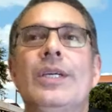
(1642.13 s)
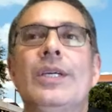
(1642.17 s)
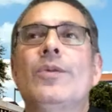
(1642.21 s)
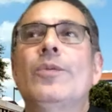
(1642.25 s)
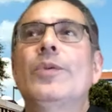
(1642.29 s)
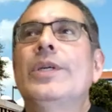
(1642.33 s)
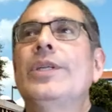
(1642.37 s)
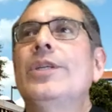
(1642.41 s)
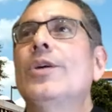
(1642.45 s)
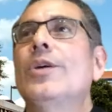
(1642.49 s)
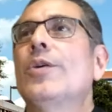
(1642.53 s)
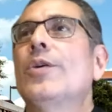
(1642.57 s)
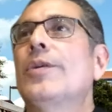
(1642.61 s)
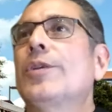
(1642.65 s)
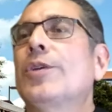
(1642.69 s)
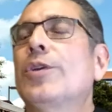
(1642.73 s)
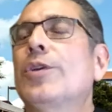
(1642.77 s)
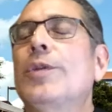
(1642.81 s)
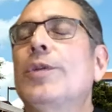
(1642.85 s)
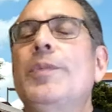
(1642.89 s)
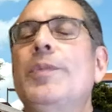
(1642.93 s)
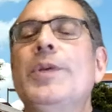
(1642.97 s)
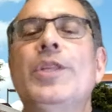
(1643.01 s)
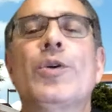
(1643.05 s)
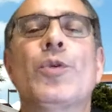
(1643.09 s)
We know it
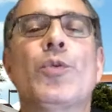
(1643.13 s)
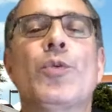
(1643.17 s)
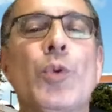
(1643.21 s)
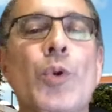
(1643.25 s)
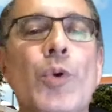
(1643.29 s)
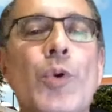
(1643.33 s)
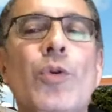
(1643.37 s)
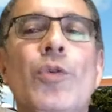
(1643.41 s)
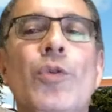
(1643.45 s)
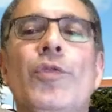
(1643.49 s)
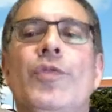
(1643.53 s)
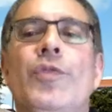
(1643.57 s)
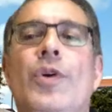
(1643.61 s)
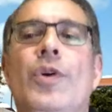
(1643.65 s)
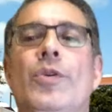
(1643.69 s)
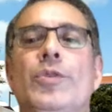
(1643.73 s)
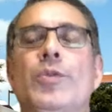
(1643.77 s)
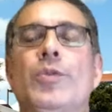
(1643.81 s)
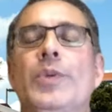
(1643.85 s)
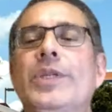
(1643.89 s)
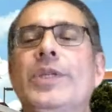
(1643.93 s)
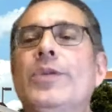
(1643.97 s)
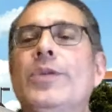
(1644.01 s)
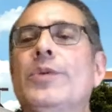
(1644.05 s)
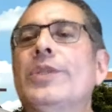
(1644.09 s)
could be the rural vote.
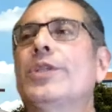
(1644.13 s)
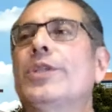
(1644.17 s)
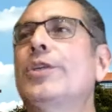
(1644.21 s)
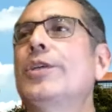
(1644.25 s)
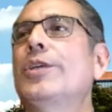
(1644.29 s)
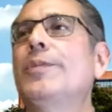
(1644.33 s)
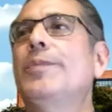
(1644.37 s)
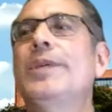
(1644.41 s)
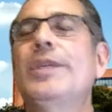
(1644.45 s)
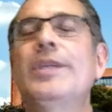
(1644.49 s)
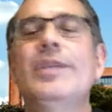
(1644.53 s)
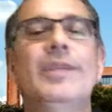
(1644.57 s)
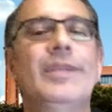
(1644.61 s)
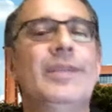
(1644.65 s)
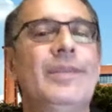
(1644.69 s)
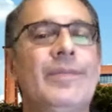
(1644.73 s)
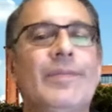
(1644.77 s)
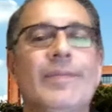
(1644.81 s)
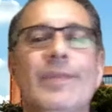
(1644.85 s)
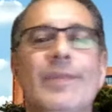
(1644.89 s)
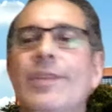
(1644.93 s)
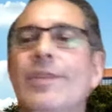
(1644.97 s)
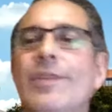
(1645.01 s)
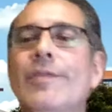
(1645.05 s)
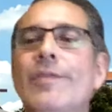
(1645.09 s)
We knew it could be
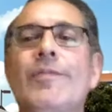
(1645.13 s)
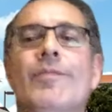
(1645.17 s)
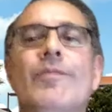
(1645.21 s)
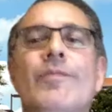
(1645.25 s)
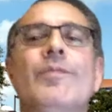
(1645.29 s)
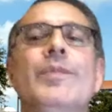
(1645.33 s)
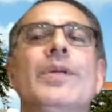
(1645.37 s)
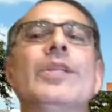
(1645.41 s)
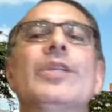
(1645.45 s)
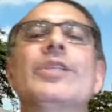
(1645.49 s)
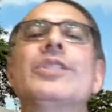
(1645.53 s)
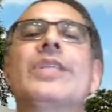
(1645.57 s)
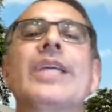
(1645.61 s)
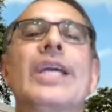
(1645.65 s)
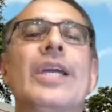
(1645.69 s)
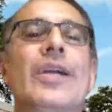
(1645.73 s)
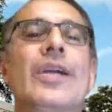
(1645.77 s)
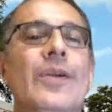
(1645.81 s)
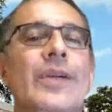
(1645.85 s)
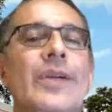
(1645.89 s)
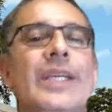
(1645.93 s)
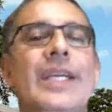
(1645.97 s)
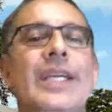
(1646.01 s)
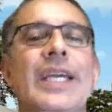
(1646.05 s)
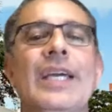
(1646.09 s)
the
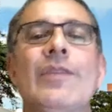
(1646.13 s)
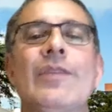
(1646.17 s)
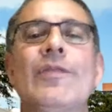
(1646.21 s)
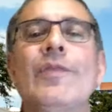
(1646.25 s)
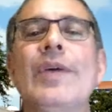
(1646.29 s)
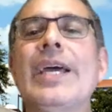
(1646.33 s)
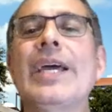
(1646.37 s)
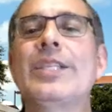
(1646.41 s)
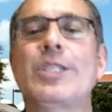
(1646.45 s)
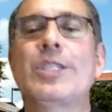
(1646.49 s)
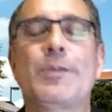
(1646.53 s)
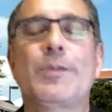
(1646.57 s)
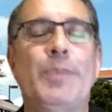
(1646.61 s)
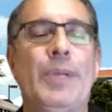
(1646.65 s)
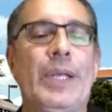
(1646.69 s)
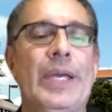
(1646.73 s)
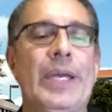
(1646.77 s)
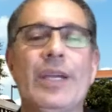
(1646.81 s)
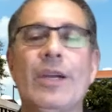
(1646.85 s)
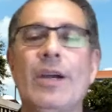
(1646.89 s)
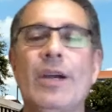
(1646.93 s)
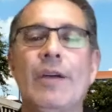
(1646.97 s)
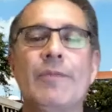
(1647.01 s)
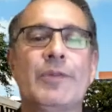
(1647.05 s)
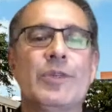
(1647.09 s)
military and vets
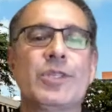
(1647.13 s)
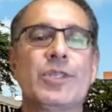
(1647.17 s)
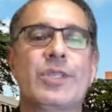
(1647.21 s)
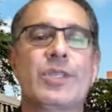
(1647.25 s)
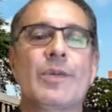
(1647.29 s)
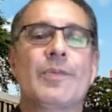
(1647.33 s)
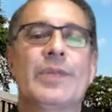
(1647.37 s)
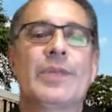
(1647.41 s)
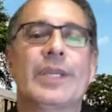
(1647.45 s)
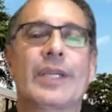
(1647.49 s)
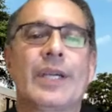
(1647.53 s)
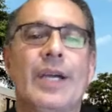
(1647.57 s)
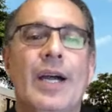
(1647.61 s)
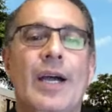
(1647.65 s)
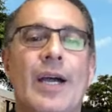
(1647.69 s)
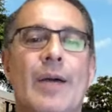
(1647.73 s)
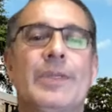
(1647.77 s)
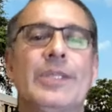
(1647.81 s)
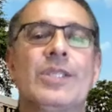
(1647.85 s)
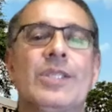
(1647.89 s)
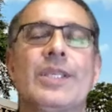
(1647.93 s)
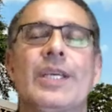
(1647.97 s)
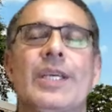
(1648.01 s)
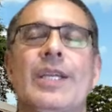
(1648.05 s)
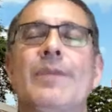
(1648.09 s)
playing off of some of the
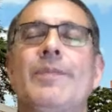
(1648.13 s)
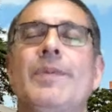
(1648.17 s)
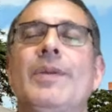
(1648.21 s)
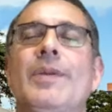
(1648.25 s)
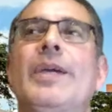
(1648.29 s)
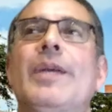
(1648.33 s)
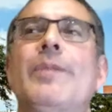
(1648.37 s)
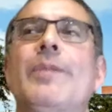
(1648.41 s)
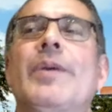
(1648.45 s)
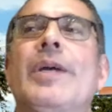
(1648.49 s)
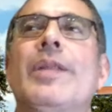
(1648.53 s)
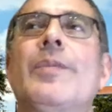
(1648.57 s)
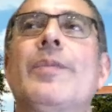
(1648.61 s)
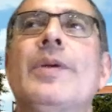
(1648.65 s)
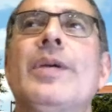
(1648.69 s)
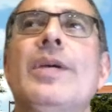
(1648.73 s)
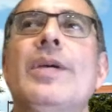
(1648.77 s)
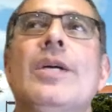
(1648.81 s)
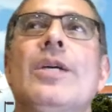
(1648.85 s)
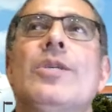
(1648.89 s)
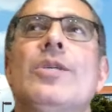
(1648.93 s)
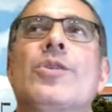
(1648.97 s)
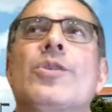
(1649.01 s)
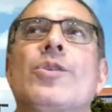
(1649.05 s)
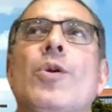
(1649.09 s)
comments that have been made by the.
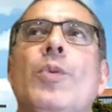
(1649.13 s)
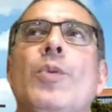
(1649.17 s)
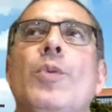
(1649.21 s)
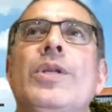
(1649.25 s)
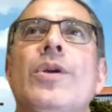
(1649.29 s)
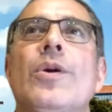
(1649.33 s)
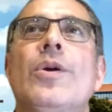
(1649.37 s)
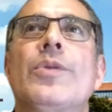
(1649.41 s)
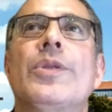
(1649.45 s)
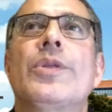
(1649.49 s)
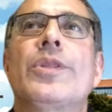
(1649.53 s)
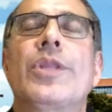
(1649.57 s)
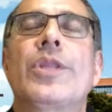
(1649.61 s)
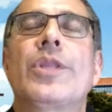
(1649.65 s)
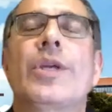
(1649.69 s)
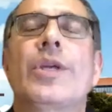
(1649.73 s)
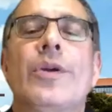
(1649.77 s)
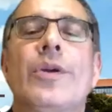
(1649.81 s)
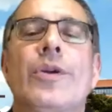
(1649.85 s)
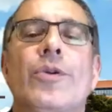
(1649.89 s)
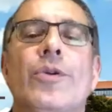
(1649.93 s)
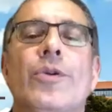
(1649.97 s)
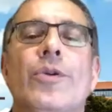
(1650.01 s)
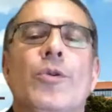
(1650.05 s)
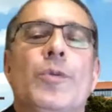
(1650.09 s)
So we know that there
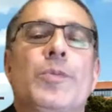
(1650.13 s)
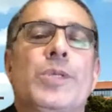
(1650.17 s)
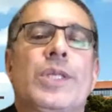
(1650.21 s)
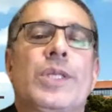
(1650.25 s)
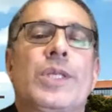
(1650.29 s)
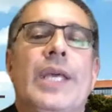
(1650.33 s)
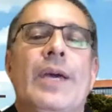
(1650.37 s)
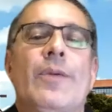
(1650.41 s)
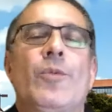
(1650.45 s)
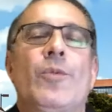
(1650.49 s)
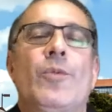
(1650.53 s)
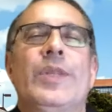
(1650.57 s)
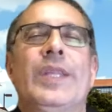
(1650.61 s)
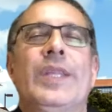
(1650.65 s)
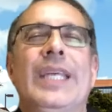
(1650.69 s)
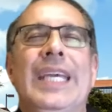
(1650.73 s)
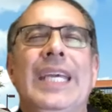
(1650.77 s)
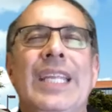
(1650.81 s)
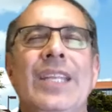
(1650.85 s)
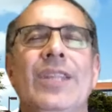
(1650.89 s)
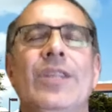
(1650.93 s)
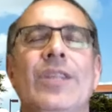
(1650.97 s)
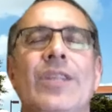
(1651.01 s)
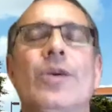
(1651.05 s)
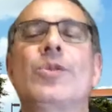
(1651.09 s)
are groups that
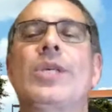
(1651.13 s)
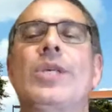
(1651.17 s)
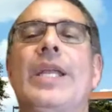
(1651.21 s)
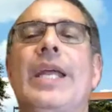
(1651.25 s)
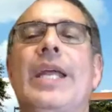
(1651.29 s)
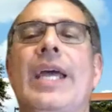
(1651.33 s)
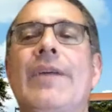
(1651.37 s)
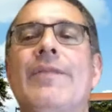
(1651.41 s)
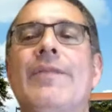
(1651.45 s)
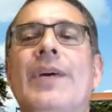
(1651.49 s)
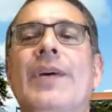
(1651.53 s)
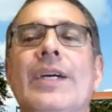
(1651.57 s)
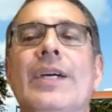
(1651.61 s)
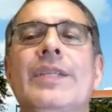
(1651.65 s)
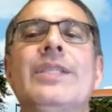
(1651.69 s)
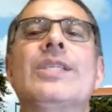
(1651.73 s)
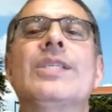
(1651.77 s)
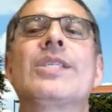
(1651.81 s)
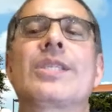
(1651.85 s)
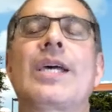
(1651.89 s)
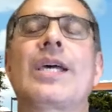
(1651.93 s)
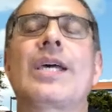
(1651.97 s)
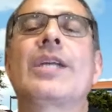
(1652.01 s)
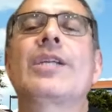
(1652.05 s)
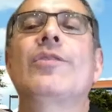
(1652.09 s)
within those that have
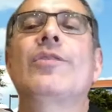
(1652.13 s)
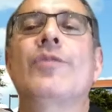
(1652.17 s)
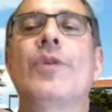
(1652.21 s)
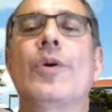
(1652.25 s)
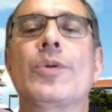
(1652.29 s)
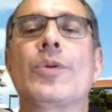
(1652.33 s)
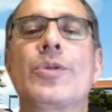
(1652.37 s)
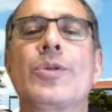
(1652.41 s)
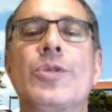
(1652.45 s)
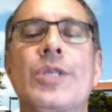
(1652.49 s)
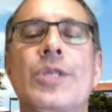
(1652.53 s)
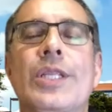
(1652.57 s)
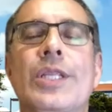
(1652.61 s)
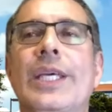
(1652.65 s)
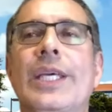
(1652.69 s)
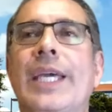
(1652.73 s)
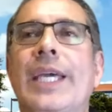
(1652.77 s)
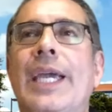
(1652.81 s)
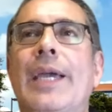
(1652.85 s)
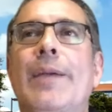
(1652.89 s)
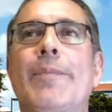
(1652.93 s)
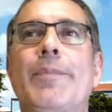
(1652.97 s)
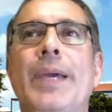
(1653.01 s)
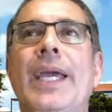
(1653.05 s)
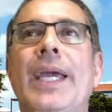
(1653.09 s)
undecided voters that the
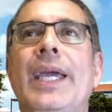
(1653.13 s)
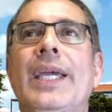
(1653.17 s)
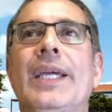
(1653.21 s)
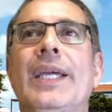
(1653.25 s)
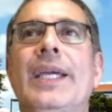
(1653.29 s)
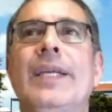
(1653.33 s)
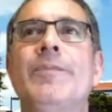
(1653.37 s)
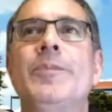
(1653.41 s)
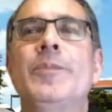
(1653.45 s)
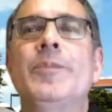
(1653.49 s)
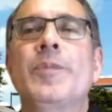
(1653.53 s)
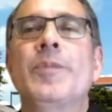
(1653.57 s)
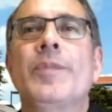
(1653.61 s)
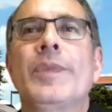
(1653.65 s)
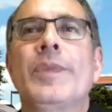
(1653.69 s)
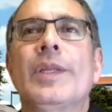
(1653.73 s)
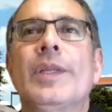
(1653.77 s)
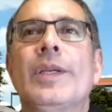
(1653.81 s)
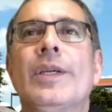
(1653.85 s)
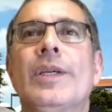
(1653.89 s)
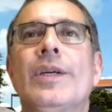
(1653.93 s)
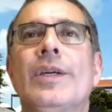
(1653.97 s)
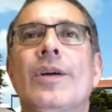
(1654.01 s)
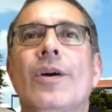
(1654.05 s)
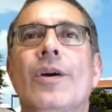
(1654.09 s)
campaign
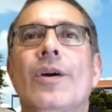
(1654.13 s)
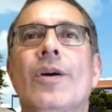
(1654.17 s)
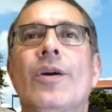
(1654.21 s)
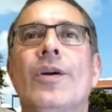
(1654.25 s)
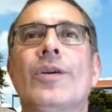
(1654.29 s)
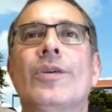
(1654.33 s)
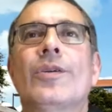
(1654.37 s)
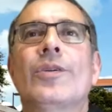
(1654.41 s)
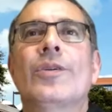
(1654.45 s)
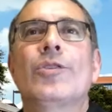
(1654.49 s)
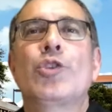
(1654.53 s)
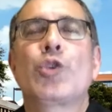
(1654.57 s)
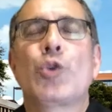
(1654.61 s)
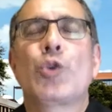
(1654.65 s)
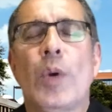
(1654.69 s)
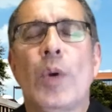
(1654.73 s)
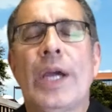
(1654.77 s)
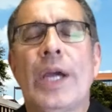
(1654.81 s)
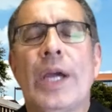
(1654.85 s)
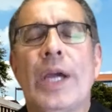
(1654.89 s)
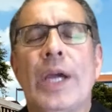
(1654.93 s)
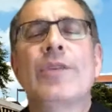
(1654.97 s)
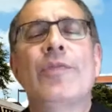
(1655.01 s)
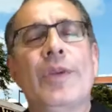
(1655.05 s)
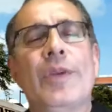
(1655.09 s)
are
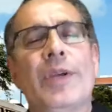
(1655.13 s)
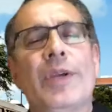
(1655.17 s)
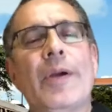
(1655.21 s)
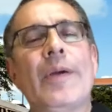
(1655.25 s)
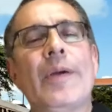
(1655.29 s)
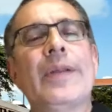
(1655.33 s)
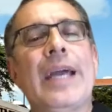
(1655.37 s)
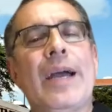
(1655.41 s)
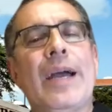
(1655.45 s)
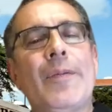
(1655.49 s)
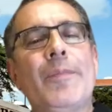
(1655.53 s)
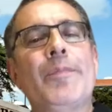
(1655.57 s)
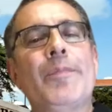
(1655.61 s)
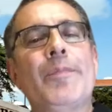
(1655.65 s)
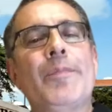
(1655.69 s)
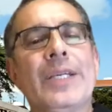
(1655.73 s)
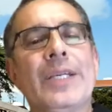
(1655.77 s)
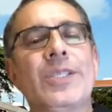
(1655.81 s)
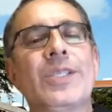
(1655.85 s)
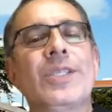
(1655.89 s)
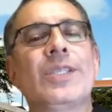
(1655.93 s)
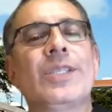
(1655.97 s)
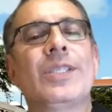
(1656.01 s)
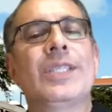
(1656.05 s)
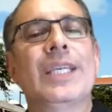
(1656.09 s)
trying to figure out how
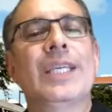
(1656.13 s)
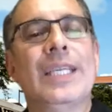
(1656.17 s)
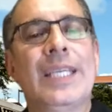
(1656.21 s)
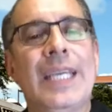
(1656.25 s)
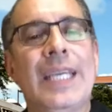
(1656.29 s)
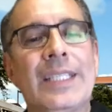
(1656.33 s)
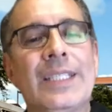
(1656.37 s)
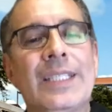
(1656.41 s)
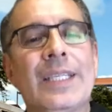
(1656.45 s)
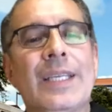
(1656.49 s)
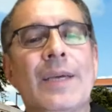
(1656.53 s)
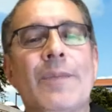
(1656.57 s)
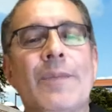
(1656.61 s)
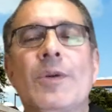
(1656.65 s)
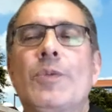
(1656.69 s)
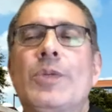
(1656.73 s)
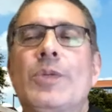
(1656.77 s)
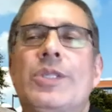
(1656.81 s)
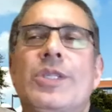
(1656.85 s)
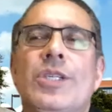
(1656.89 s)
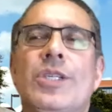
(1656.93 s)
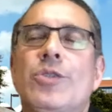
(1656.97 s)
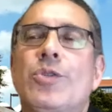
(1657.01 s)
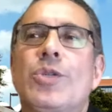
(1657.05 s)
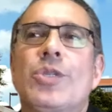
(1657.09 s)
best to get to them. And
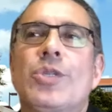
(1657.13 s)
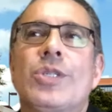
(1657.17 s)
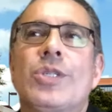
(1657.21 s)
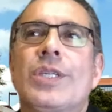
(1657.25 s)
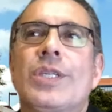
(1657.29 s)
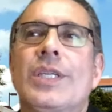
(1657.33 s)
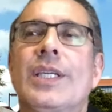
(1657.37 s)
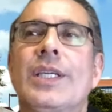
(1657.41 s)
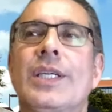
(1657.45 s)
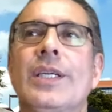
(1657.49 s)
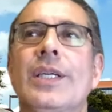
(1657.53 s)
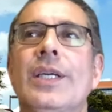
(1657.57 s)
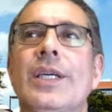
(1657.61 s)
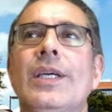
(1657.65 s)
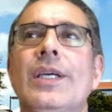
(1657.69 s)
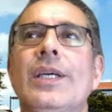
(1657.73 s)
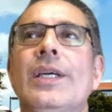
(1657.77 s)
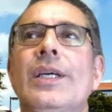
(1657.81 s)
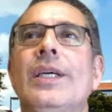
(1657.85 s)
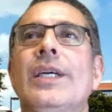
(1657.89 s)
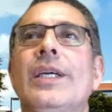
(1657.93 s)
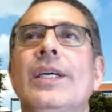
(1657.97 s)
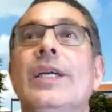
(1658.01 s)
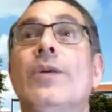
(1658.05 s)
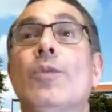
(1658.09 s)
what's interesting
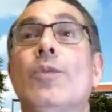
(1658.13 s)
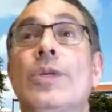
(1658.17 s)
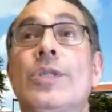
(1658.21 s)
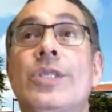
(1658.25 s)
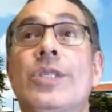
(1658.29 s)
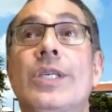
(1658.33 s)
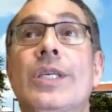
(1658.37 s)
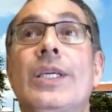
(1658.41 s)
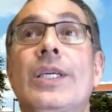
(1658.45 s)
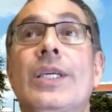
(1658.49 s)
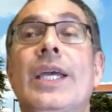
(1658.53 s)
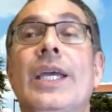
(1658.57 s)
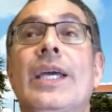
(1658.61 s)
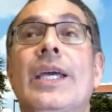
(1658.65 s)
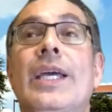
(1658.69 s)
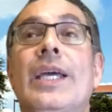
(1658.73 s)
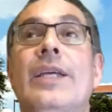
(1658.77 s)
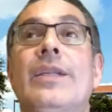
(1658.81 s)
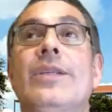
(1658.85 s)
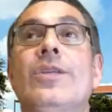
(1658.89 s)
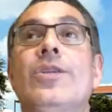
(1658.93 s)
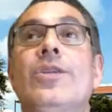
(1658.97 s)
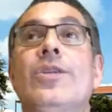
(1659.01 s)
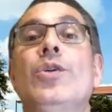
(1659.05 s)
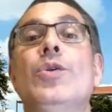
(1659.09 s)
and once
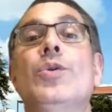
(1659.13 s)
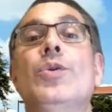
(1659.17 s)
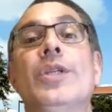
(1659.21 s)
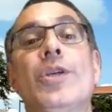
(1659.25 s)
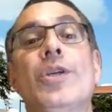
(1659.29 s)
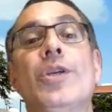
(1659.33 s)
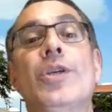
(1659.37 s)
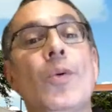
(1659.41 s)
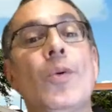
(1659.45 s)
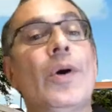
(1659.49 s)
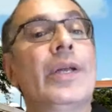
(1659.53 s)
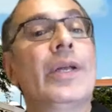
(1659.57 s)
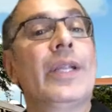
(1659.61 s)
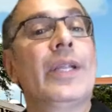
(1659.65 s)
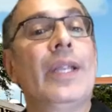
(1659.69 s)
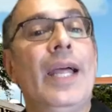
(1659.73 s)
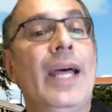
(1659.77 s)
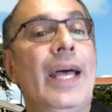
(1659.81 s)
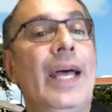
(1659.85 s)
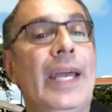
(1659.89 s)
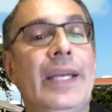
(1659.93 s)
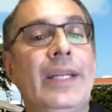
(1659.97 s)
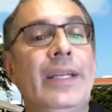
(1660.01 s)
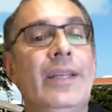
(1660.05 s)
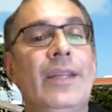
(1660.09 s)
again, you can go
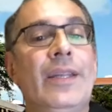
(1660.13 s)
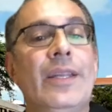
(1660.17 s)
online.